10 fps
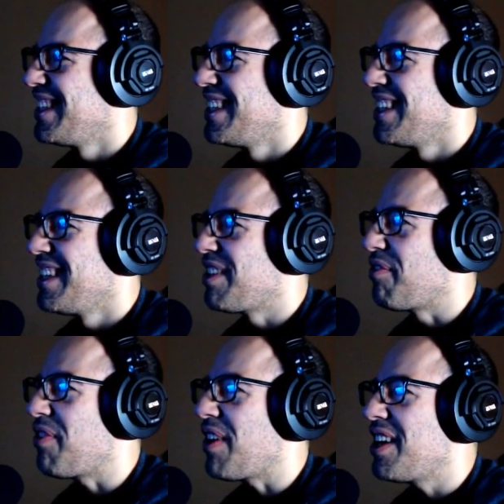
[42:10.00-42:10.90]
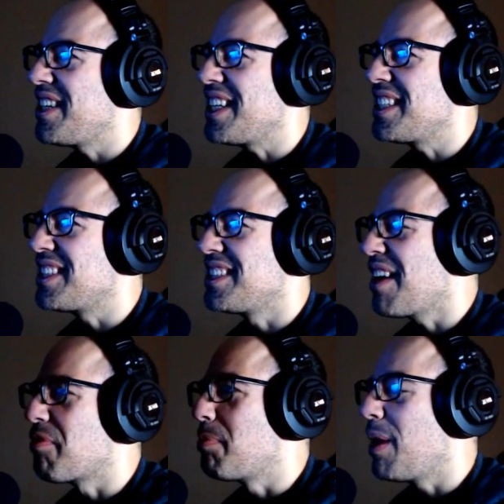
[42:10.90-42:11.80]
The fire dance is not for
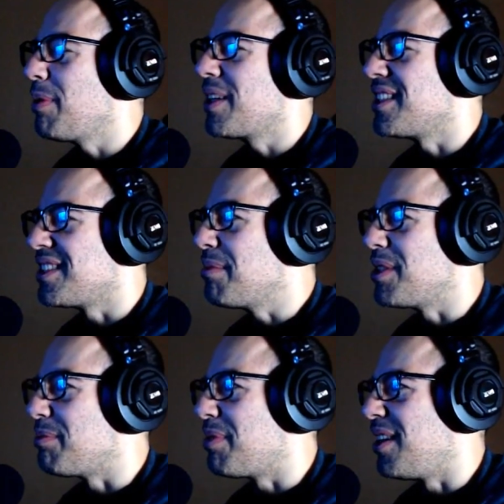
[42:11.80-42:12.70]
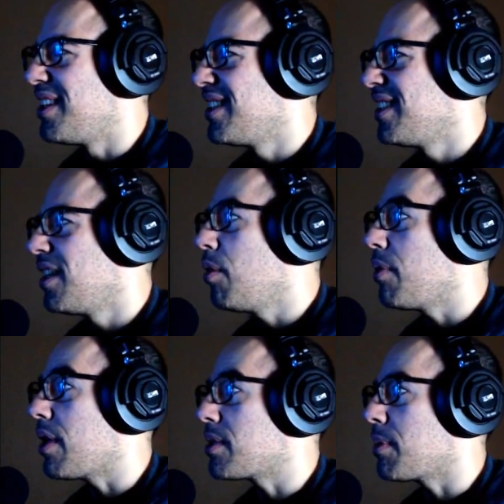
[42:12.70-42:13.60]
public consumption, Paul. Oh, that
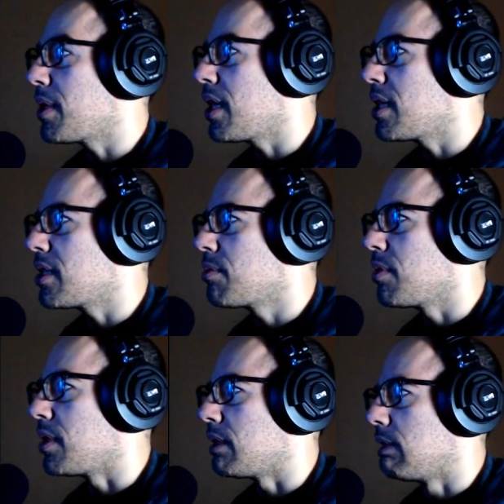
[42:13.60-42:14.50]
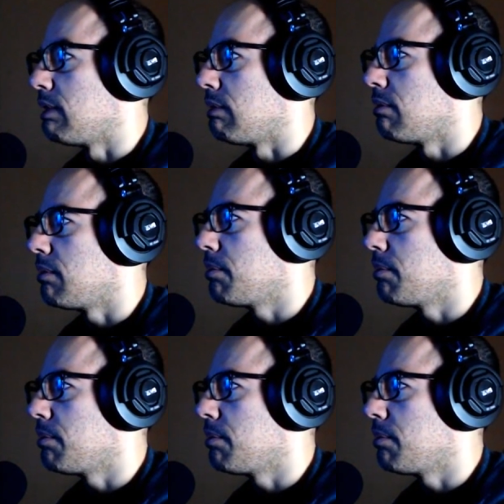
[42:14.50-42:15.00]
is my last one. Oh, whoops.